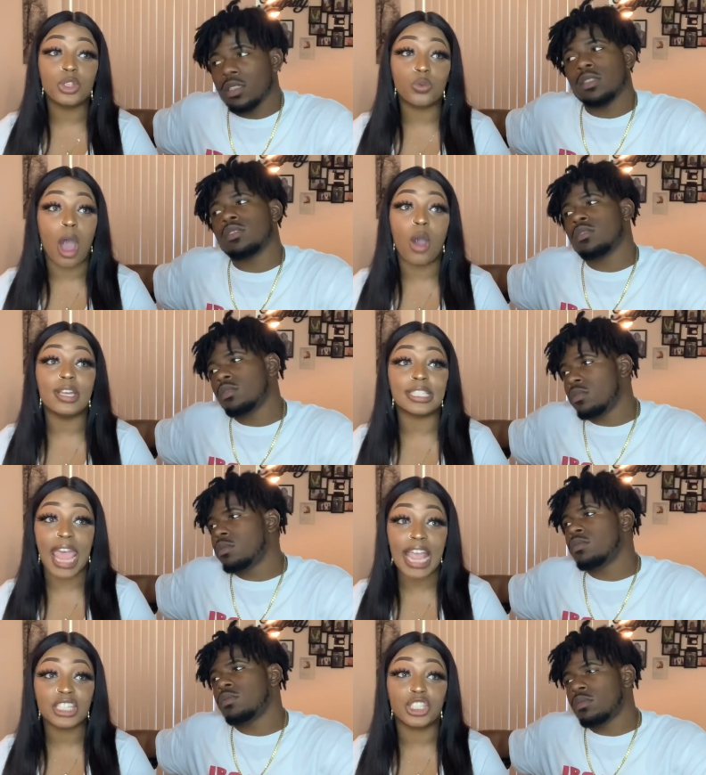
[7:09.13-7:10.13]
Speaker 1: through all his
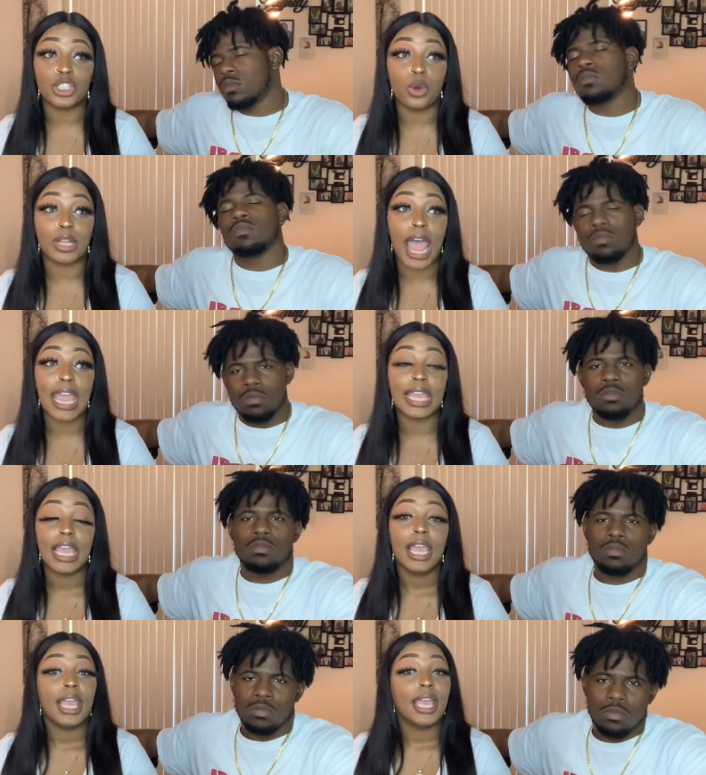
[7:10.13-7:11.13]
actions though. Like
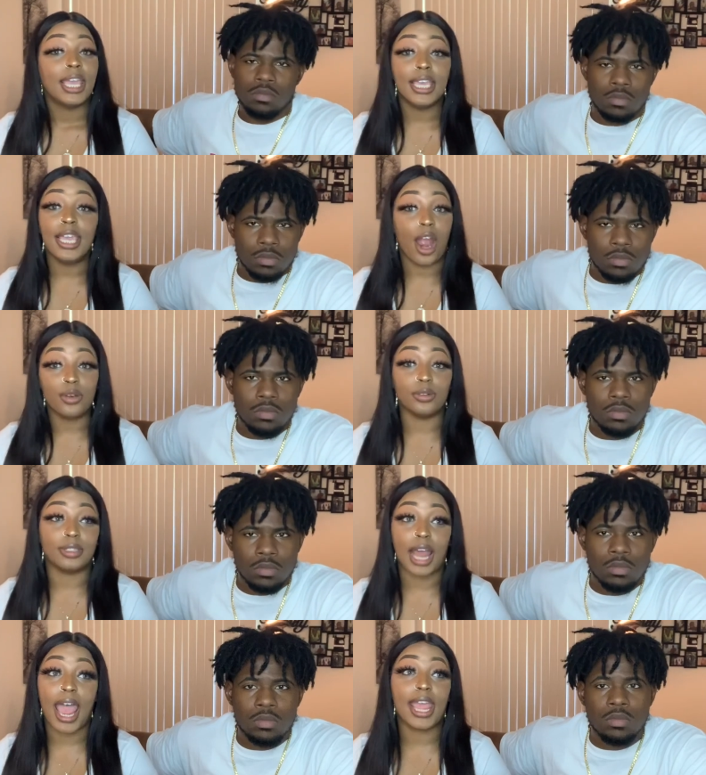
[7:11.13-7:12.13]
he
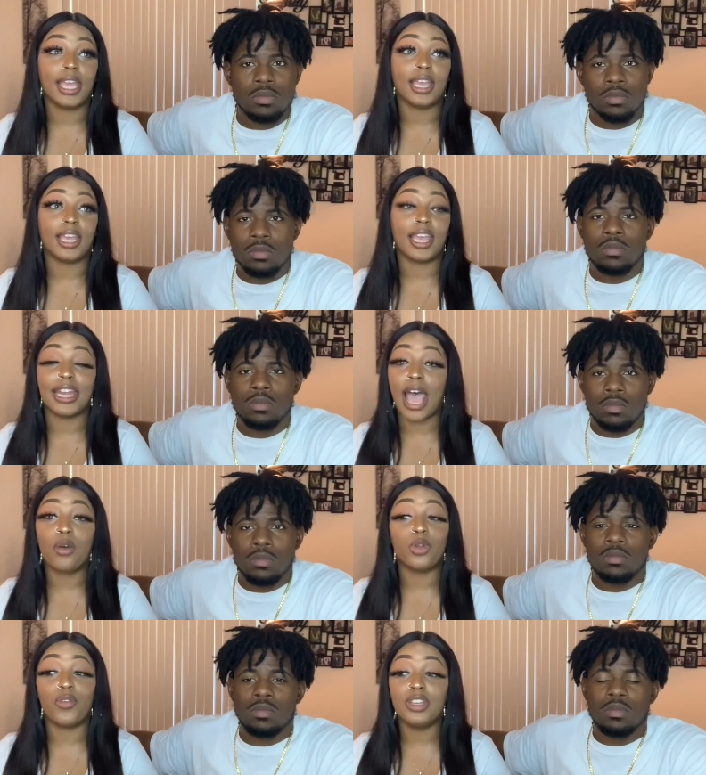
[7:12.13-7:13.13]
hurt. Like and I
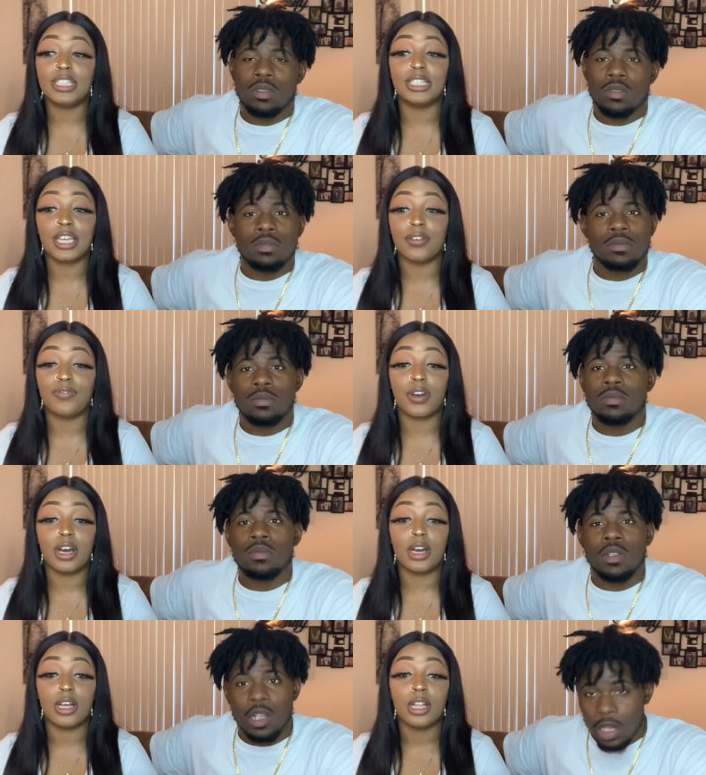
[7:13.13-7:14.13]
don't know if he just looking for
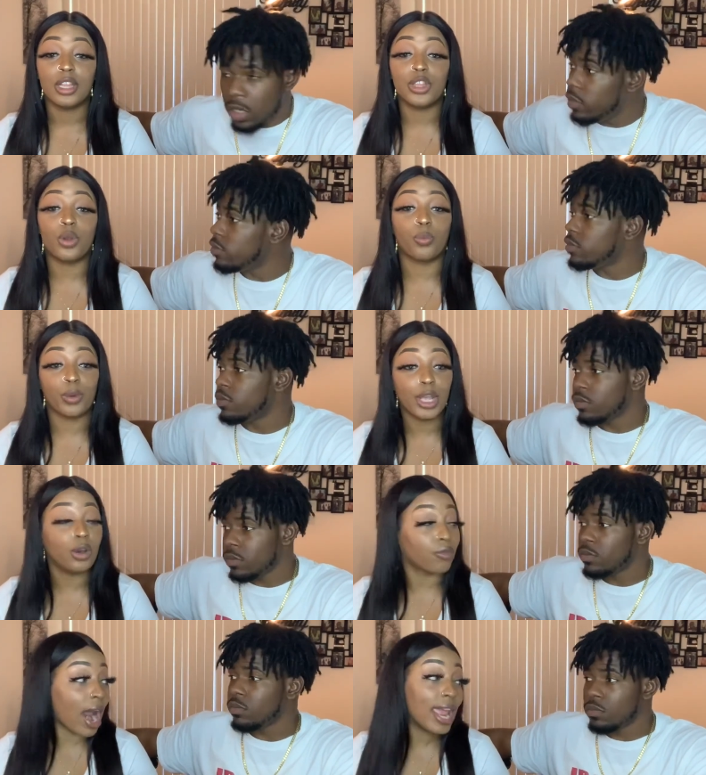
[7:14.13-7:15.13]
love. them
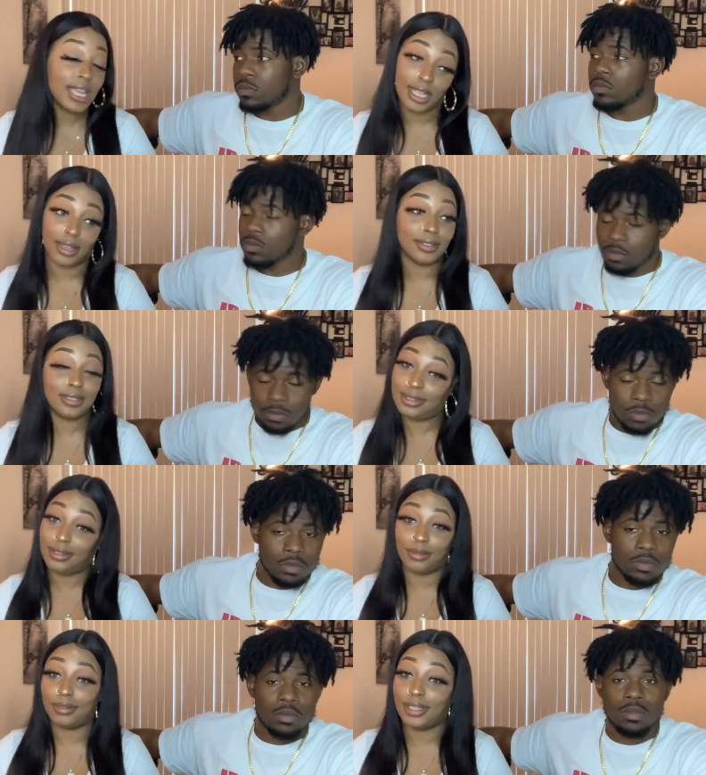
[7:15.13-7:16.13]
real right
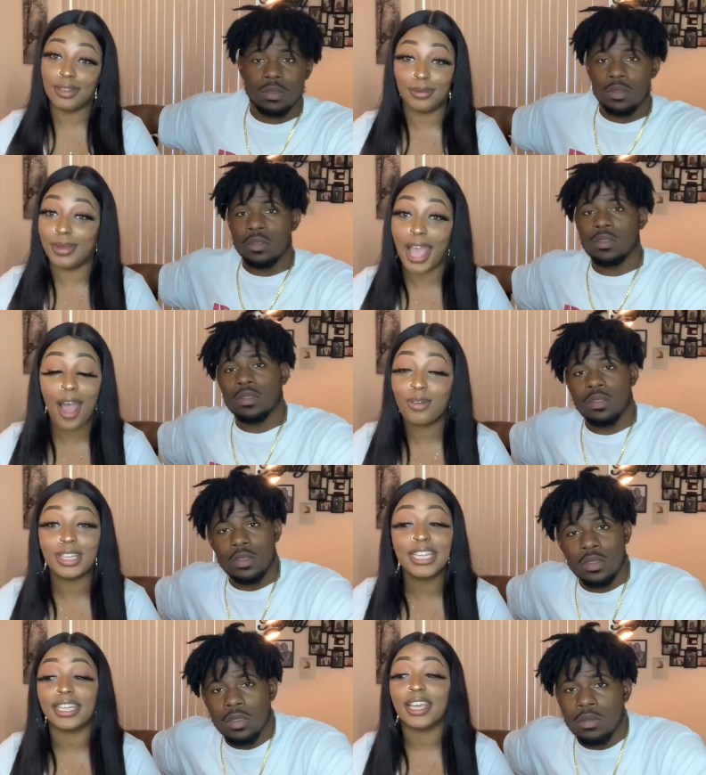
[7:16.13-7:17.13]
because we all
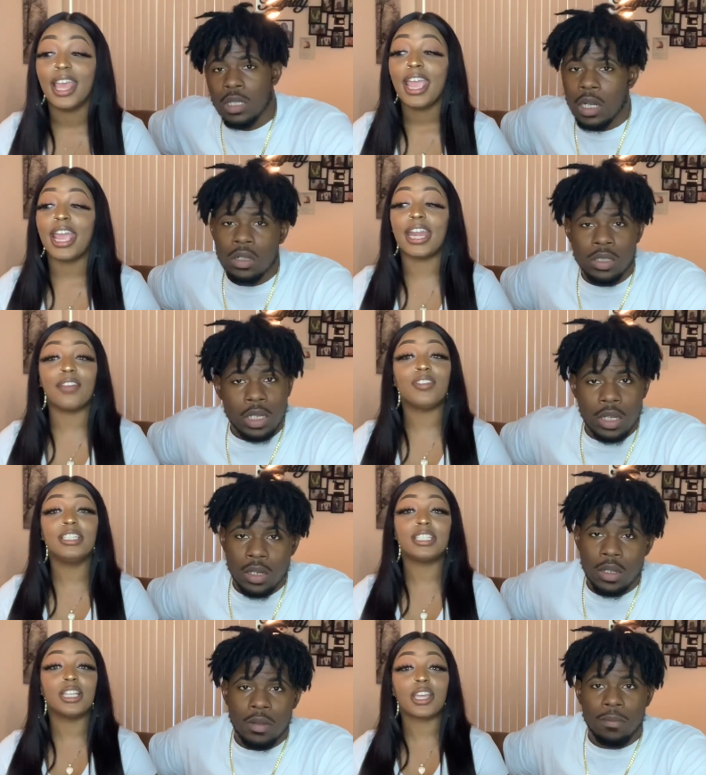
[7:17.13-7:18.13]
need it. All and need if he
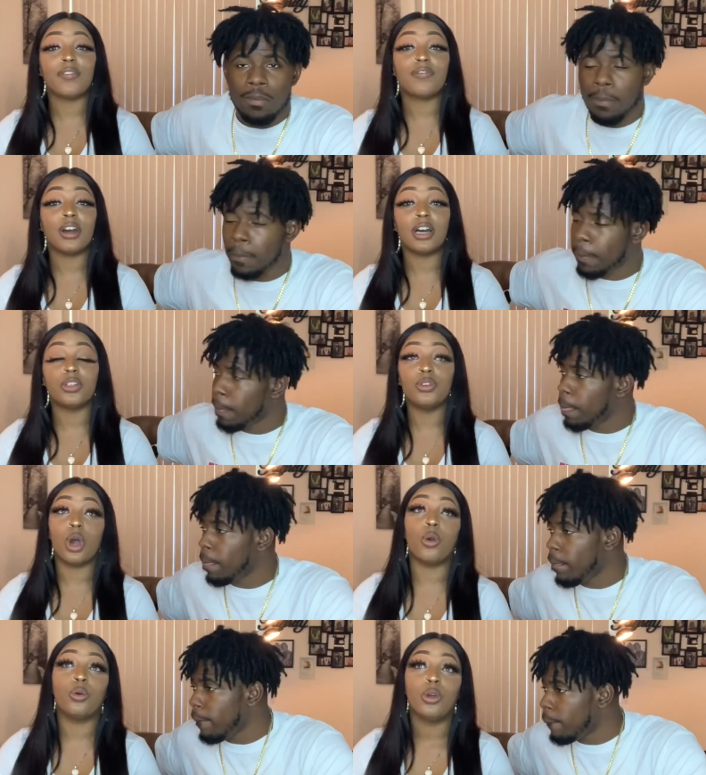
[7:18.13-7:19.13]
love. just looking for you
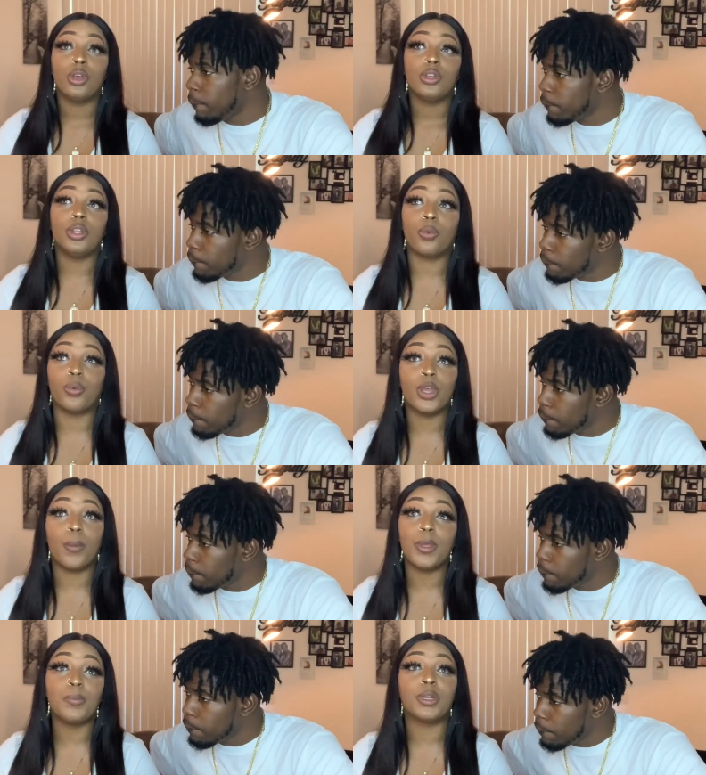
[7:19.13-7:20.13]
know them real
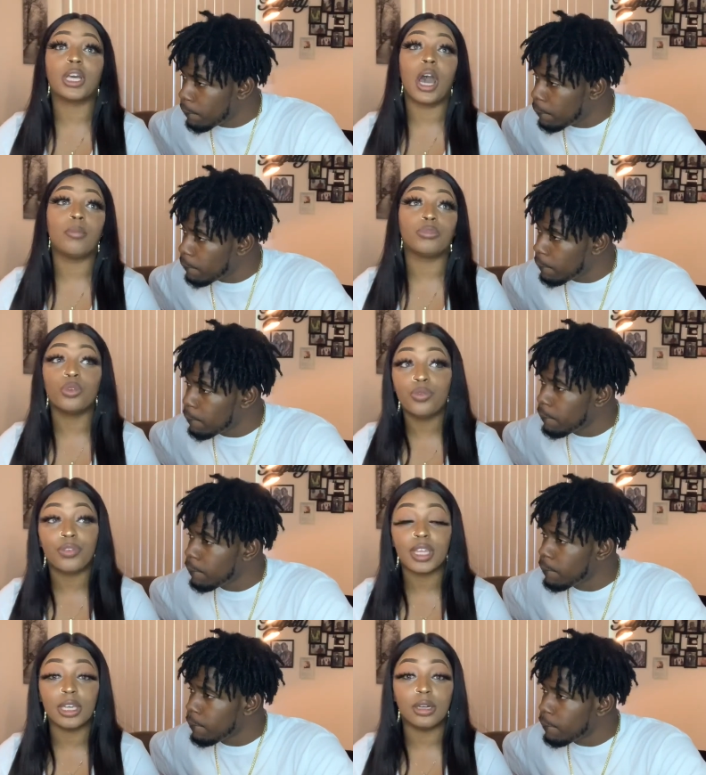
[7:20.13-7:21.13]
people to come through
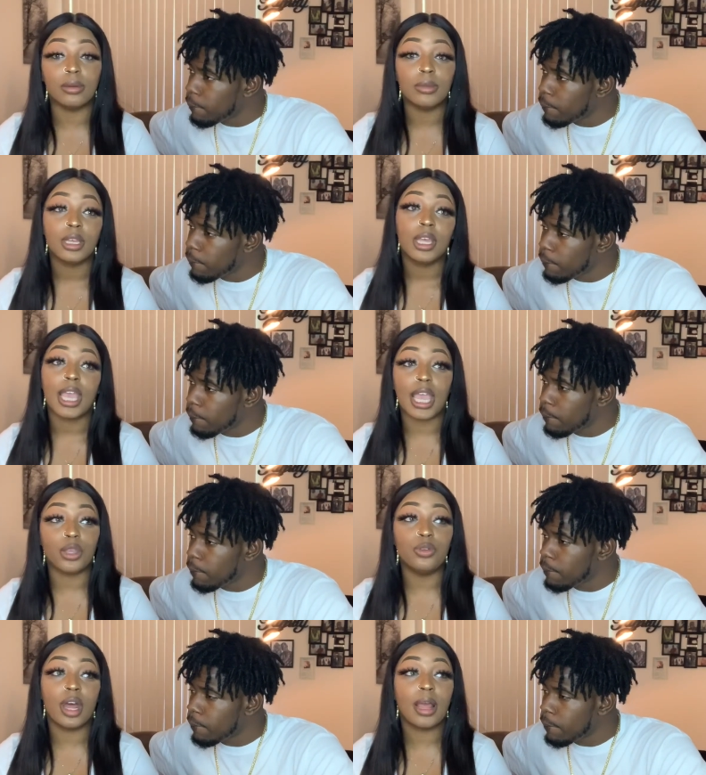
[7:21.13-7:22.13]
for him, and
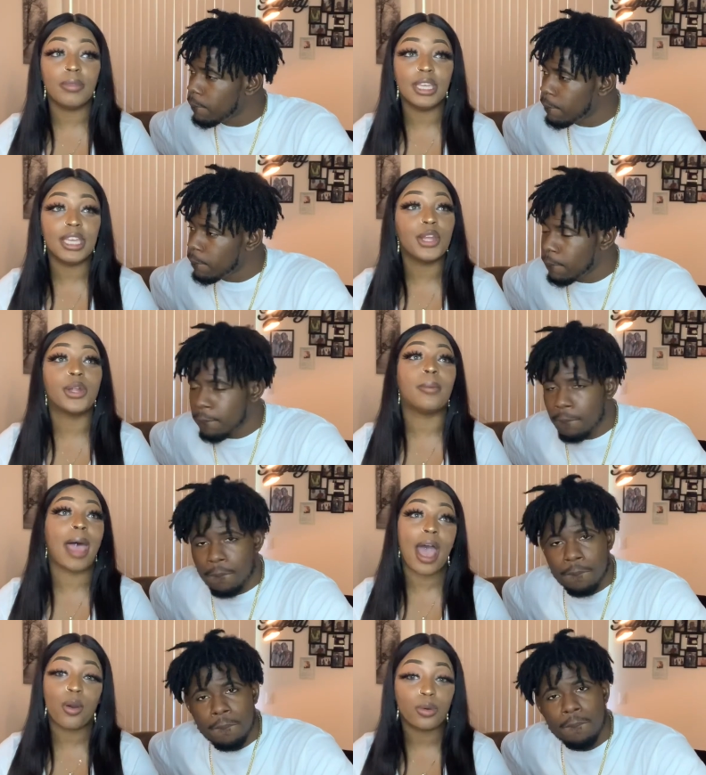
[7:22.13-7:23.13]
you know what I mean, hear him
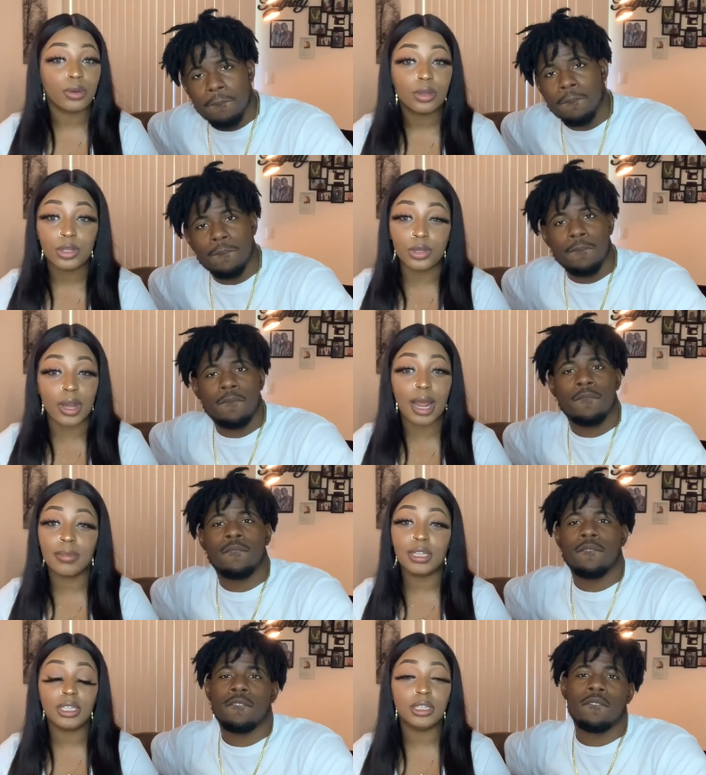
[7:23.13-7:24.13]
out. You know what I
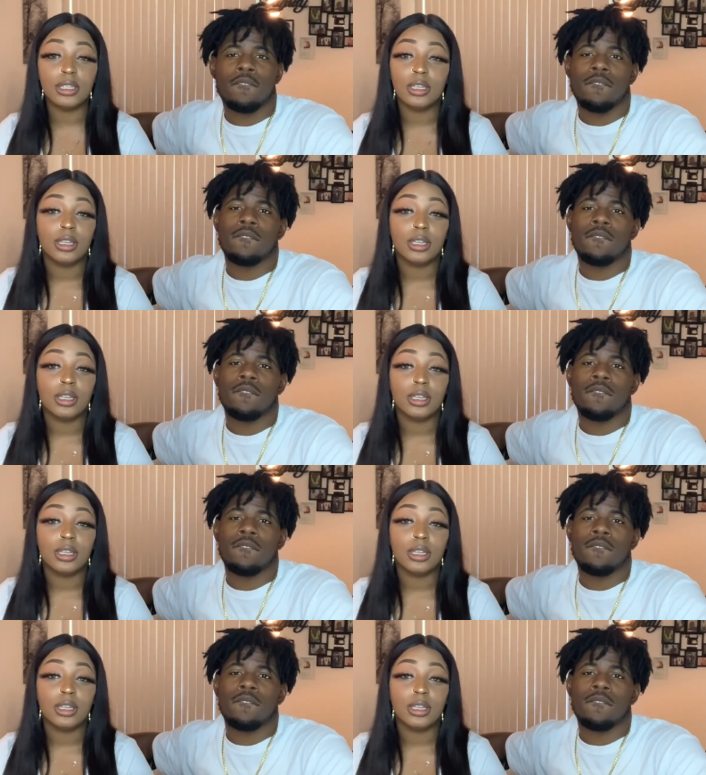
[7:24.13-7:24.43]
mean?